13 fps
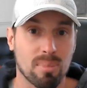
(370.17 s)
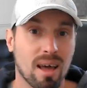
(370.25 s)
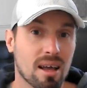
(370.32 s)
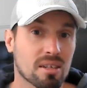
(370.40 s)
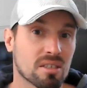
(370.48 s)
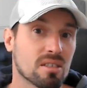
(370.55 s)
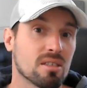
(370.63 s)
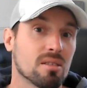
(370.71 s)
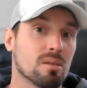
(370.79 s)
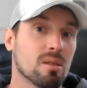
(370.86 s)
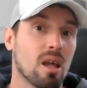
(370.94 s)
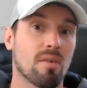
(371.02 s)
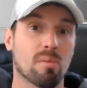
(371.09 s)
Plus
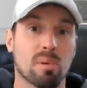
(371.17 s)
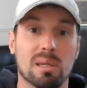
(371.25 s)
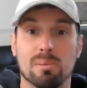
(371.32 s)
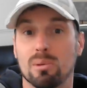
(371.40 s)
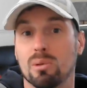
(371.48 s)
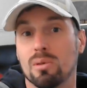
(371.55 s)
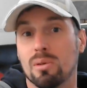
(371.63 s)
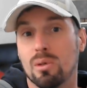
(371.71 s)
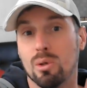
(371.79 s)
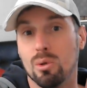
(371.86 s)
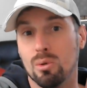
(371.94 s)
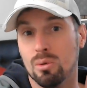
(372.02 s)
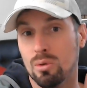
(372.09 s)
the other people
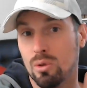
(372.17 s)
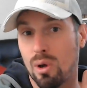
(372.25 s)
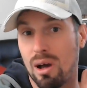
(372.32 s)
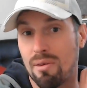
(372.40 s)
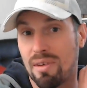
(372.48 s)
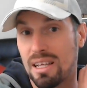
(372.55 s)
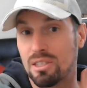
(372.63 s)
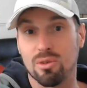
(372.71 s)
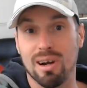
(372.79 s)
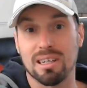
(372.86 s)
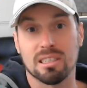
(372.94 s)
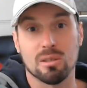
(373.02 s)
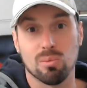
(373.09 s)
who you have
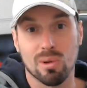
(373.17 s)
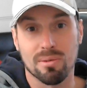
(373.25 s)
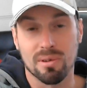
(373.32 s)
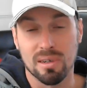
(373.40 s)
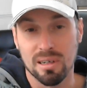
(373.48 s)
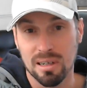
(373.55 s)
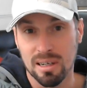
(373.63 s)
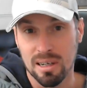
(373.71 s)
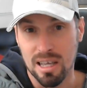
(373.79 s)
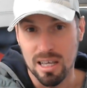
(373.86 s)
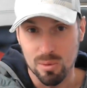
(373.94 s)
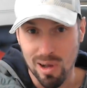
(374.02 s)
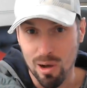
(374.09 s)
interacted with
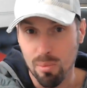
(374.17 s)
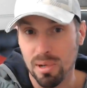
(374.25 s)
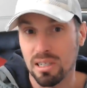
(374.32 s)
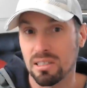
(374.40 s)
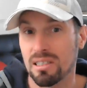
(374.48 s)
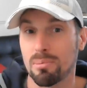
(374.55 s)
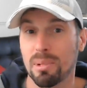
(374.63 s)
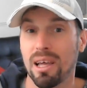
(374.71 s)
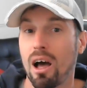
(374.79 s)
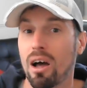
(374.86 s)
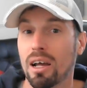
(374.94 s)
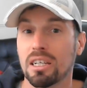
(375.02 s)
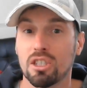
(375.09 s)
as well, because there'll be a
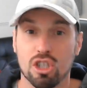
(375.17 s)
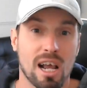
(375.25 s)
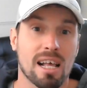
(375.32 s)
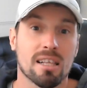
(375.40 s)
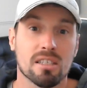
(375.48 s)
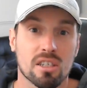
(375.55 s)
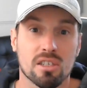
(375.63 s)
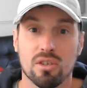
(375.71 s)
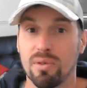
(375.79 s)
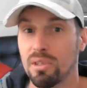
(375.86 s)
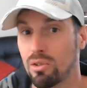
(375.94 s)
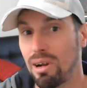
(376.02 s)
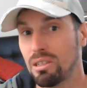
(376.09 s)
high chance because
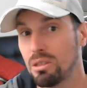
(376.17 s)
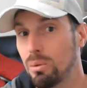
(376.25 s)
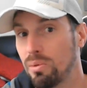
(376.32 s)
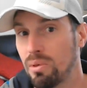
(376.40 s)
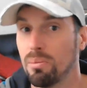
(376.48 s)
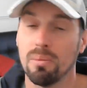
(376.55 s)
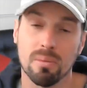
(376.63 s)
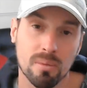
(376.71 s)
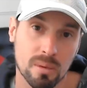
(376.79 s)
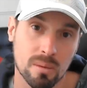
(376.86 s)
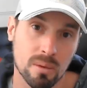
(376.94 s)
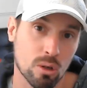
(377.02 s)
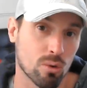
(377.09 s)
you've interacted with them,
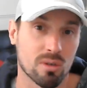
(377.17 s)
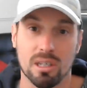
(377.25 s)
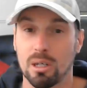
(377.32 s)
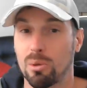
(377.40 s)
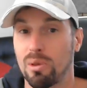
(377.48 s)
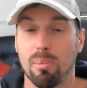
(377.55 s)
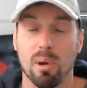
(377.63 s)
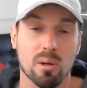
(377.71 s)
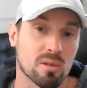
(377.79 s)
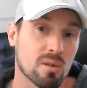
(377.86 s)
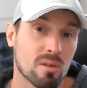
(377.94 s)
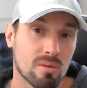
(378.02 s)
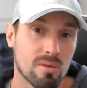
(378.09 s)
went out to their
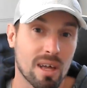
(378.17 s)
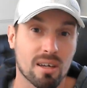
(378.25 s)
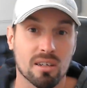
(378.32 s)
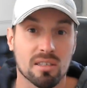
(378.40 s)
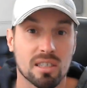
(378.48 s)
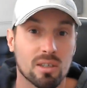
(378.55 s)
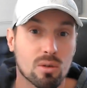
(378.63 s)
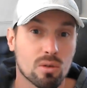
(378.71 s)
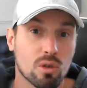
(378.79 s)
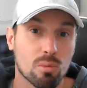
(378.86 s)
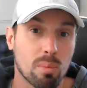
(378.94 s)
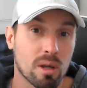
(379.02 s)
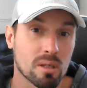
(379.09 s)
post, they're going to see your
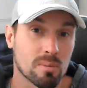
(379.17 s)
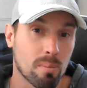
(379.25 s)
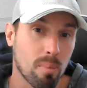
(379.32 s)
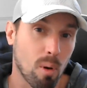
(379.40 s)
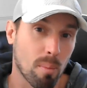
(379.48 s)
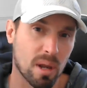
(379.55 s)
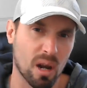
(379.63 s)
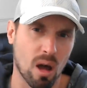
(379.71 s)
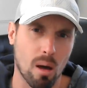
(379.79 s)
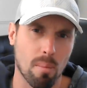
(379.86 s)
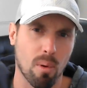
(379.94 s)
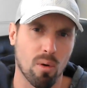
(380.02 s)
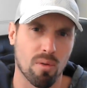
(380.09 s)
new post popping
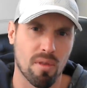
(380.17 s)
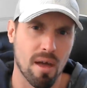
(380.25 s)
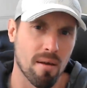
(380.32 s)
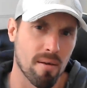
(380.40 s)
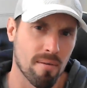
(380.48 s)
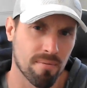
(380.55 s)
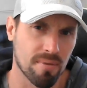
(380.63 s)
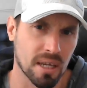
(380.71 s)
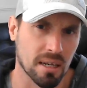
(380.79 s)
up on their feed.